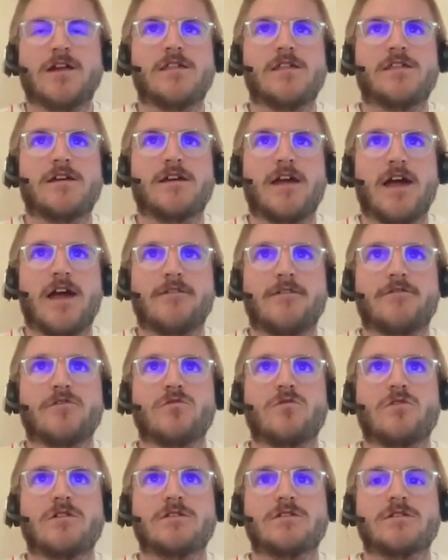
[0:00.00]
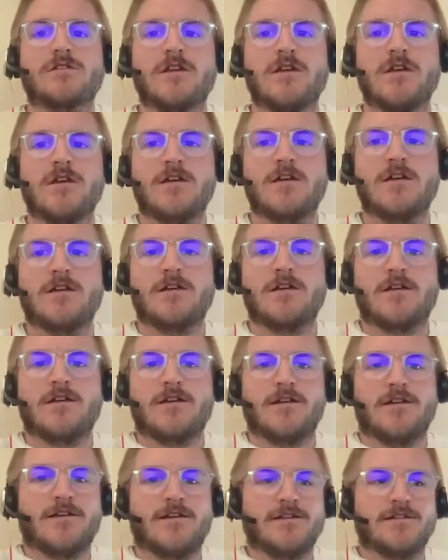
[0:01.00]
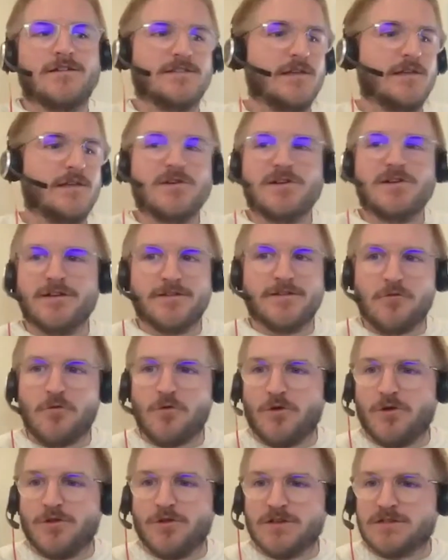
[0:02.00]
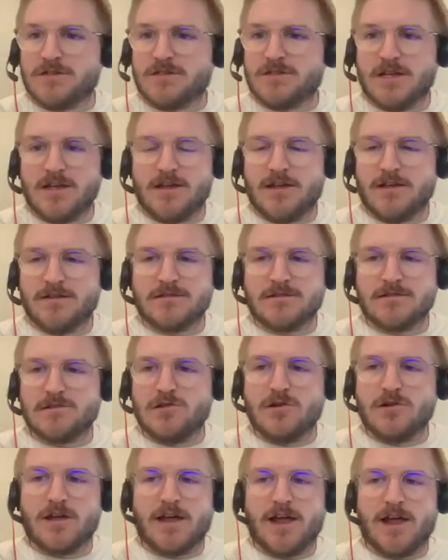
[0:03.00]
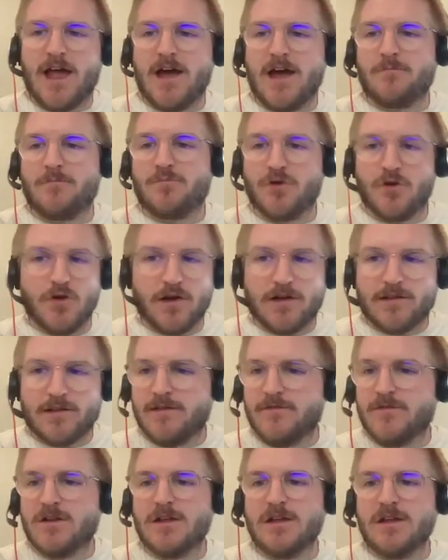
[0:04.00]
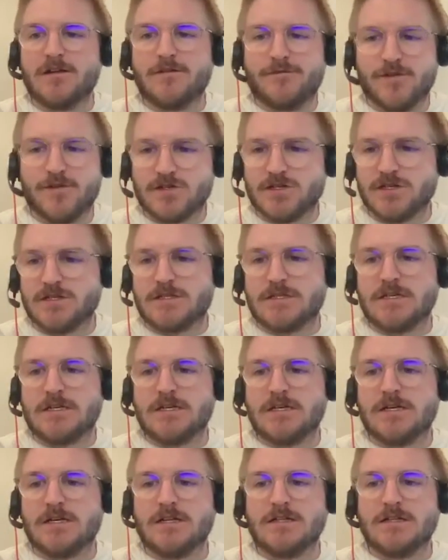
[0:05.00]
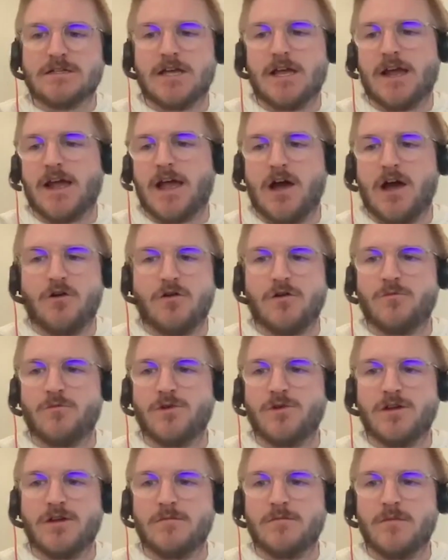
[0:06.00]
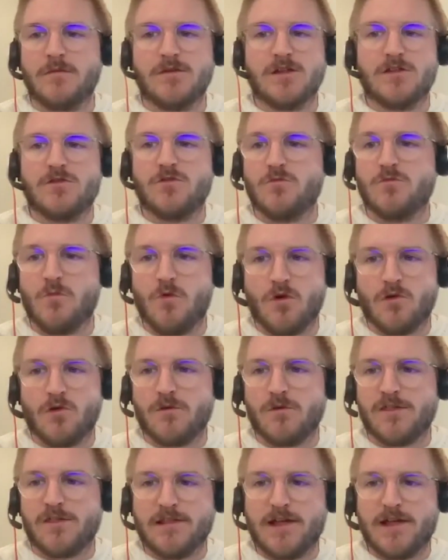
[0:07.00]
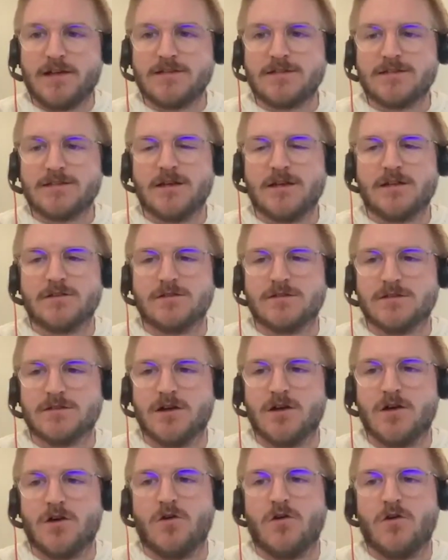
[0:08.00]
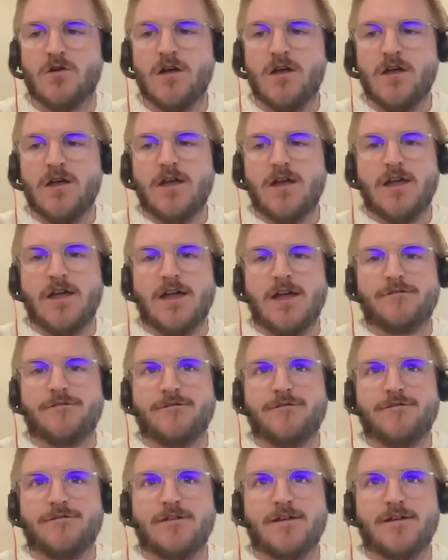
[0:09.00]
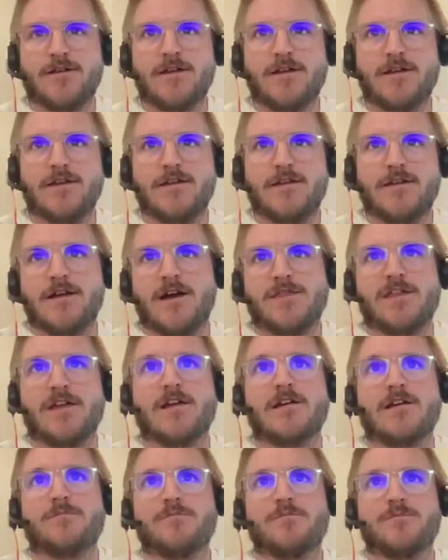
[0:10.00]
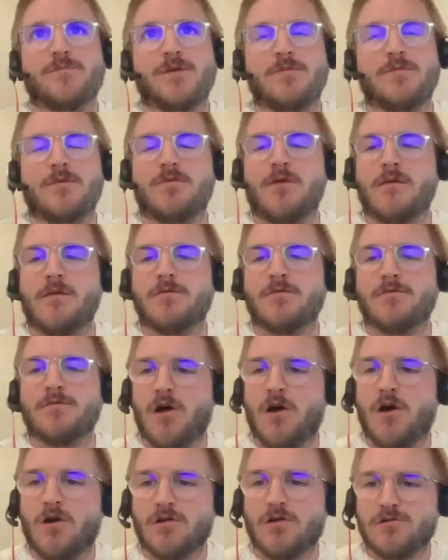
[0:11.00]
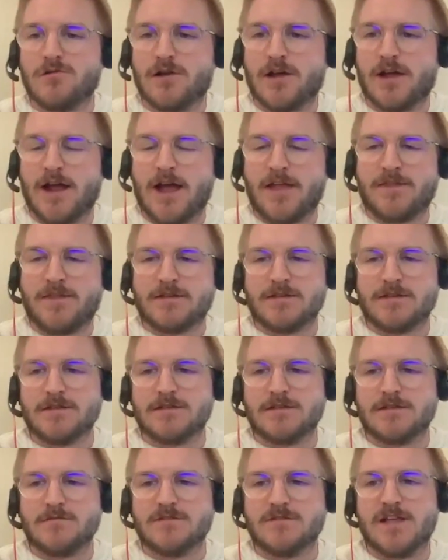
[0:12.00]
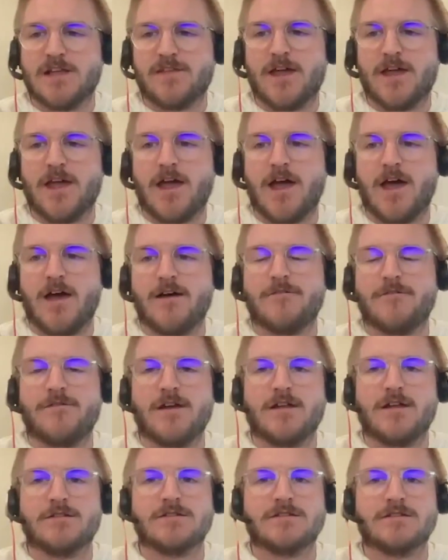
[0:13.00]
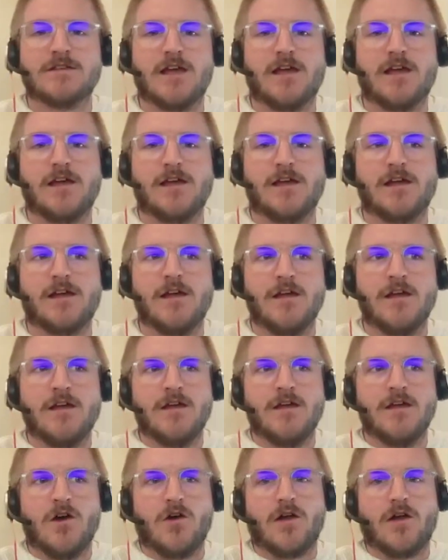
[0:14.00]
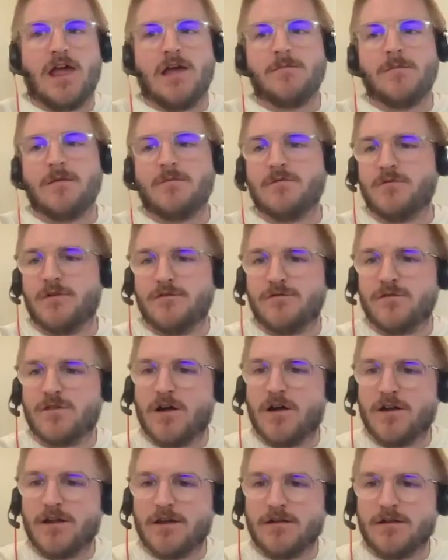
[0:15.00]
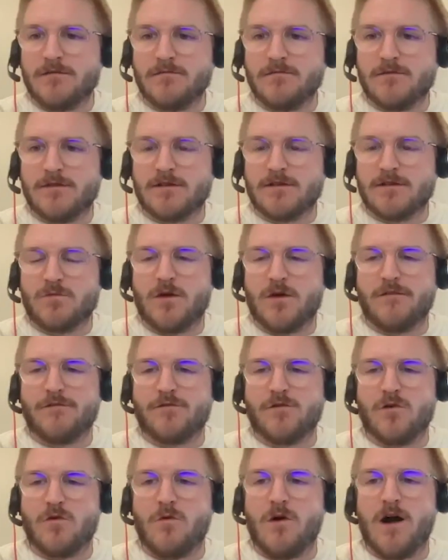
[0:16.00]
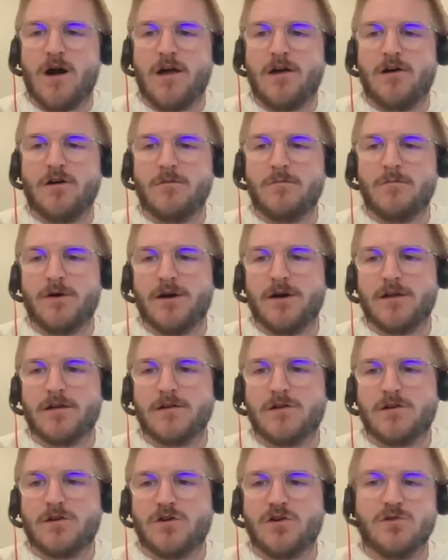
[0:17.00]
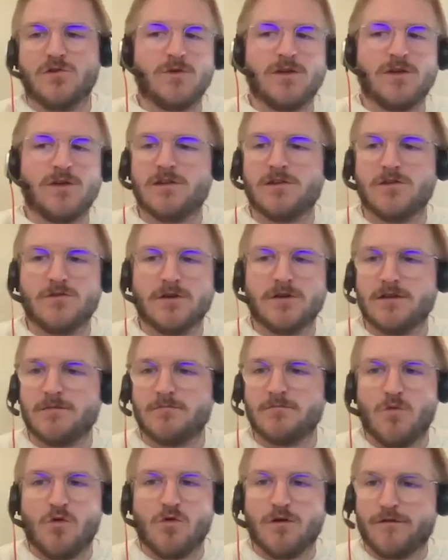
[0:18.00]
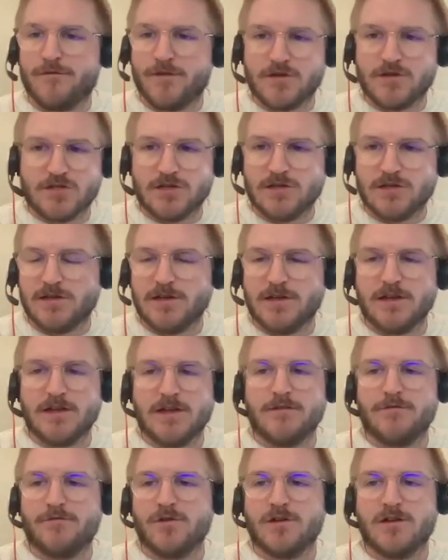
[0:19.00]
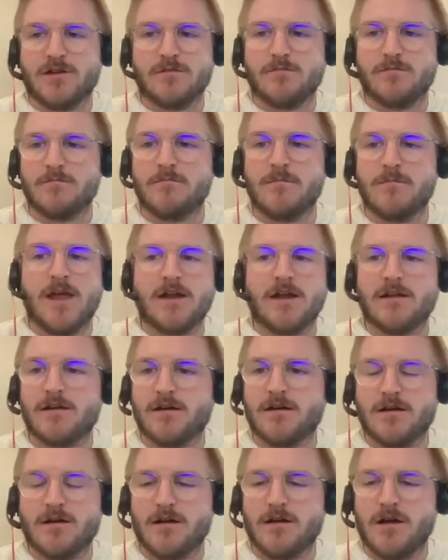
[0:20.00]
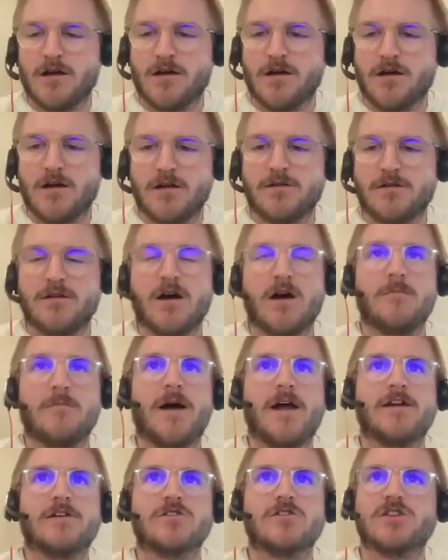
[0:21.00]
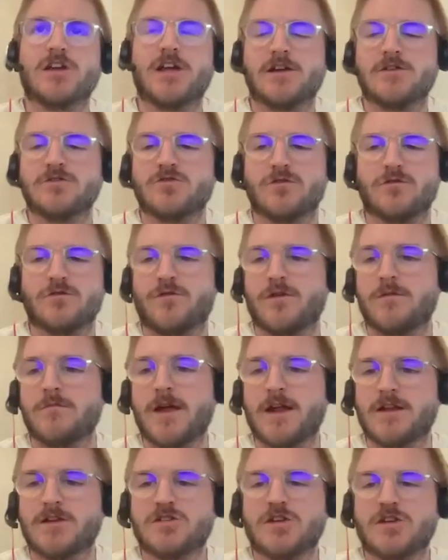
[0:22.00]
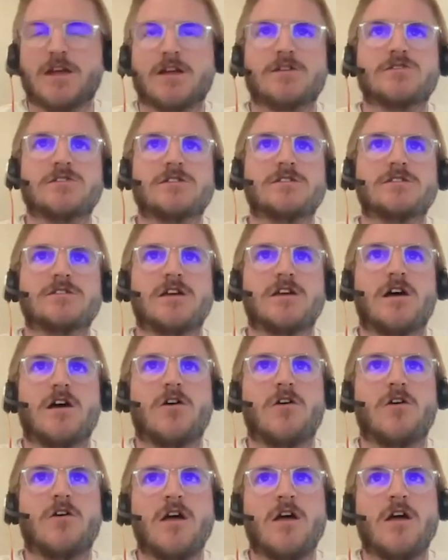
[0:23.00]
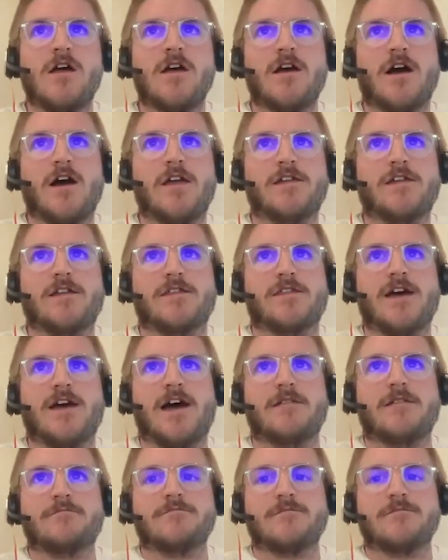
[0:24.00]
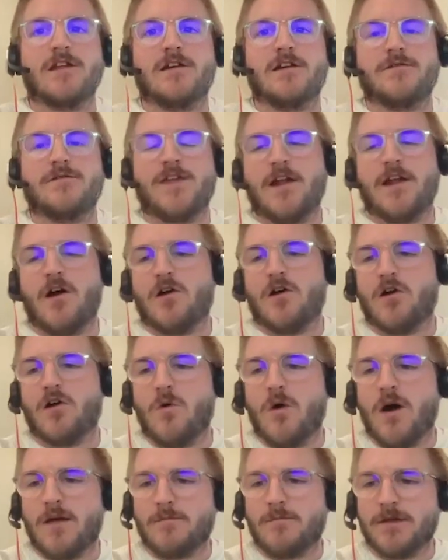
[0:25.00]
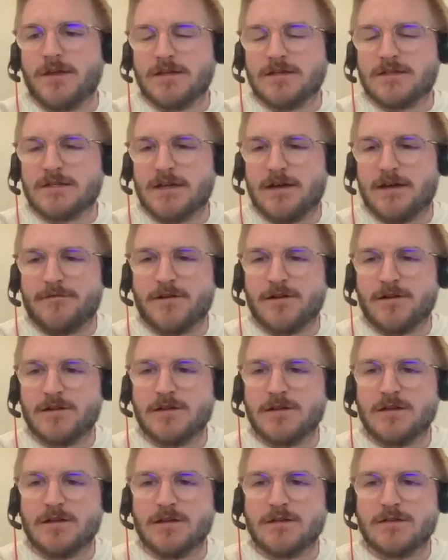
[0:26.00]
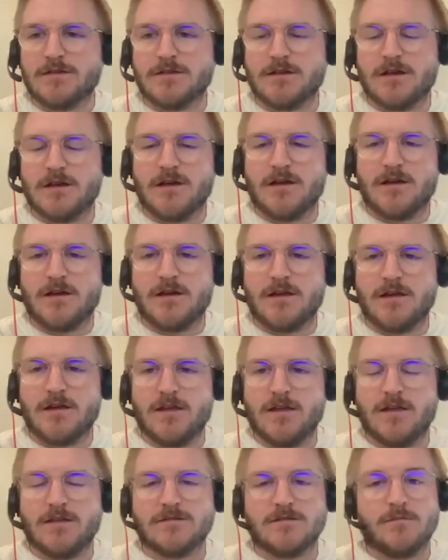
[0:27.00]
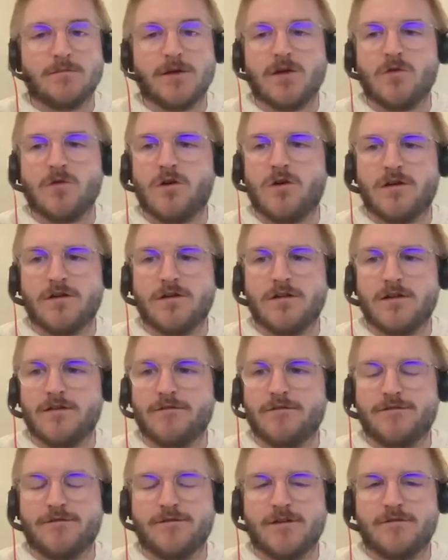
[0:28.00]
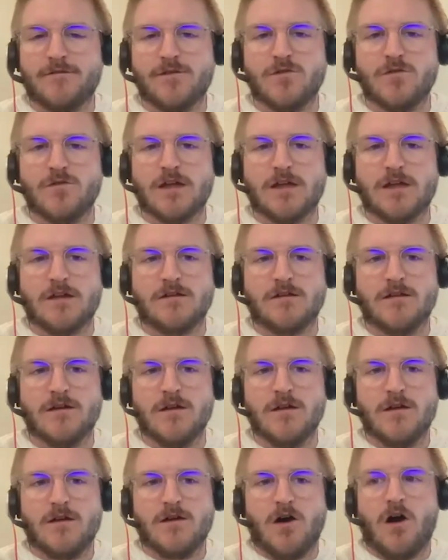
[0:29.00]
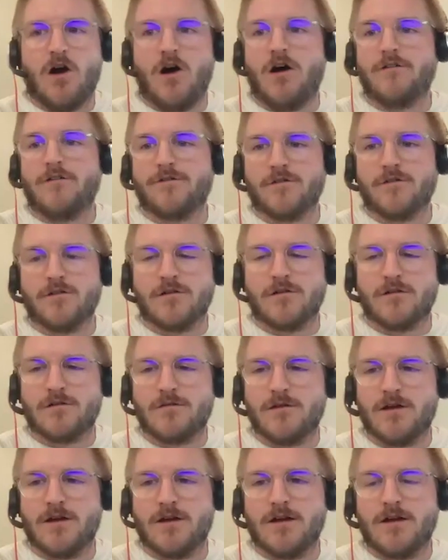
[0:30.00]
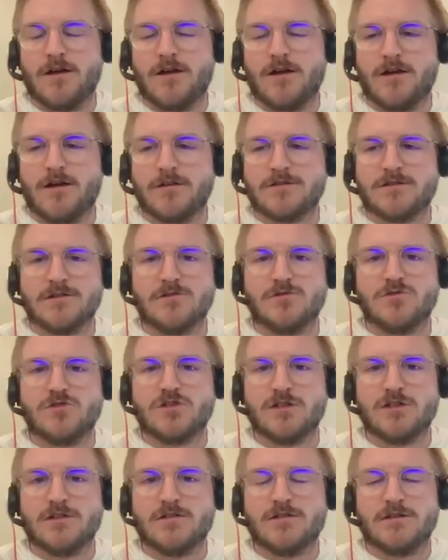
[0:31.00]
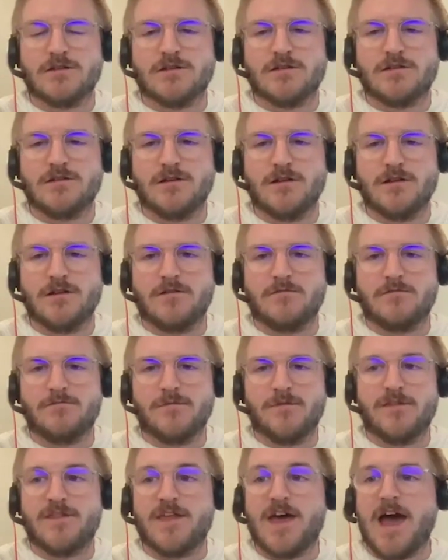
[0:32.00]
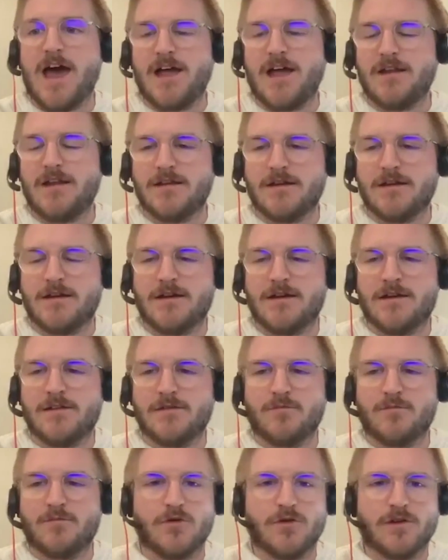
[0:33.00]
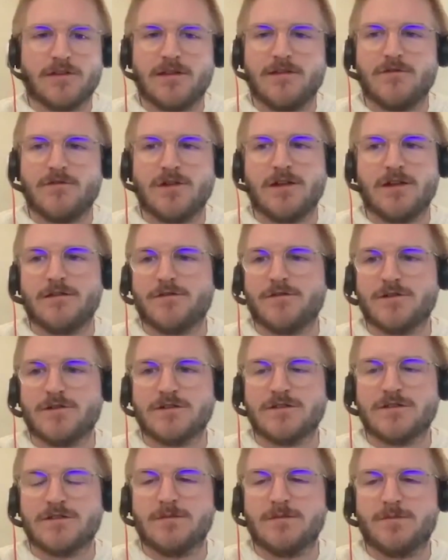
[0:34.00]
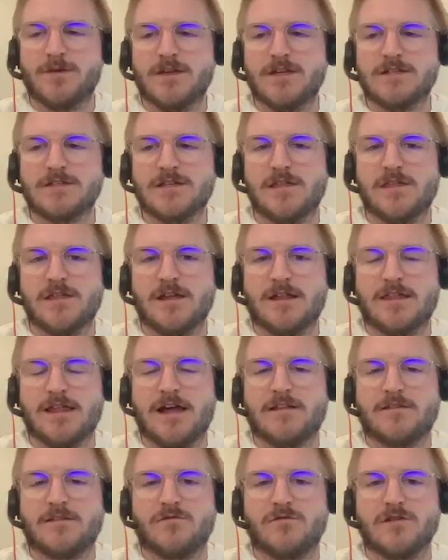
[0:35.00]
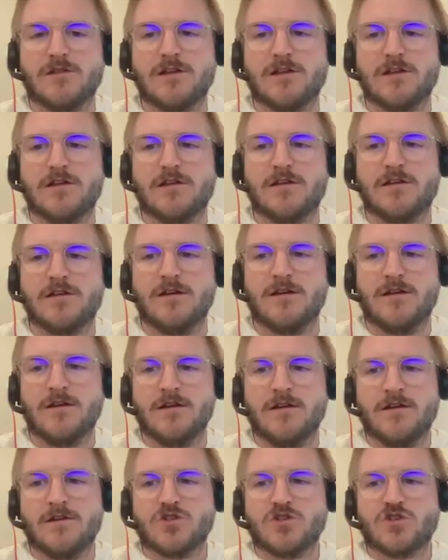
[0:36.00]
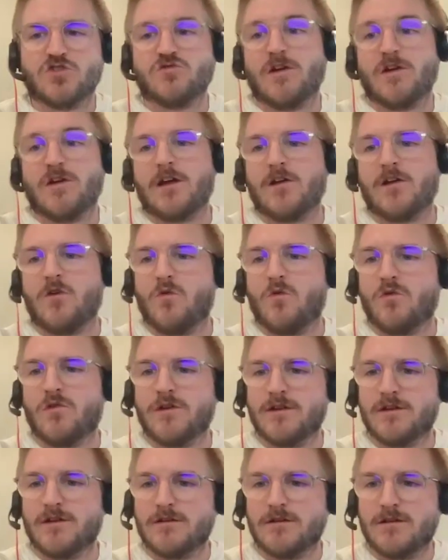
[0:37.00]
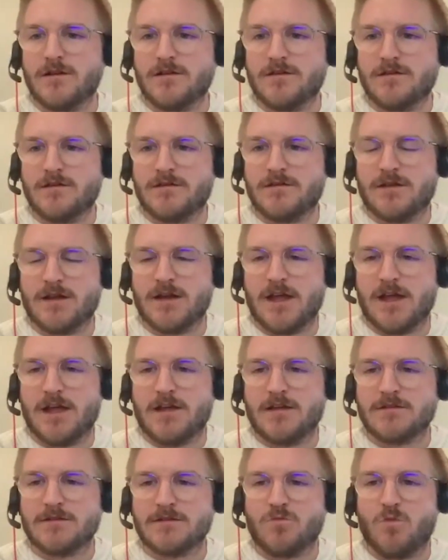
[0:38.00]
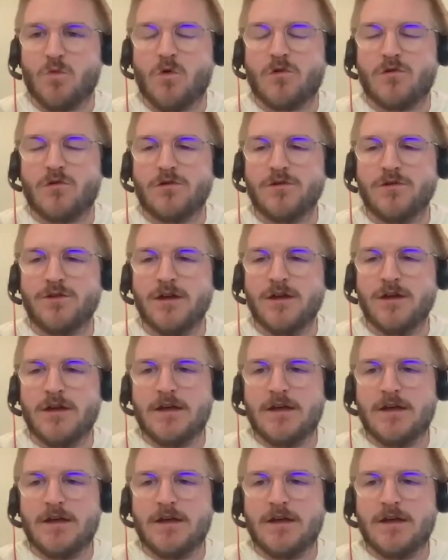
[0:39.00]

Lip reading: I think everyone seemingly in the world is looking at productivity and efficiency and saying, how can we maybe do more with less? And so I think people probably are looking at the systems that they have and saying, okay, maybe we've done it this way for a while, but could we do it more efficiently if we made a minor change or if we made a change? And so I think that, that ROI piece definitely is a big one. If you can offer a solution to that the productivity and efficiency piece, I think that's really gonna strike a chord in today's world,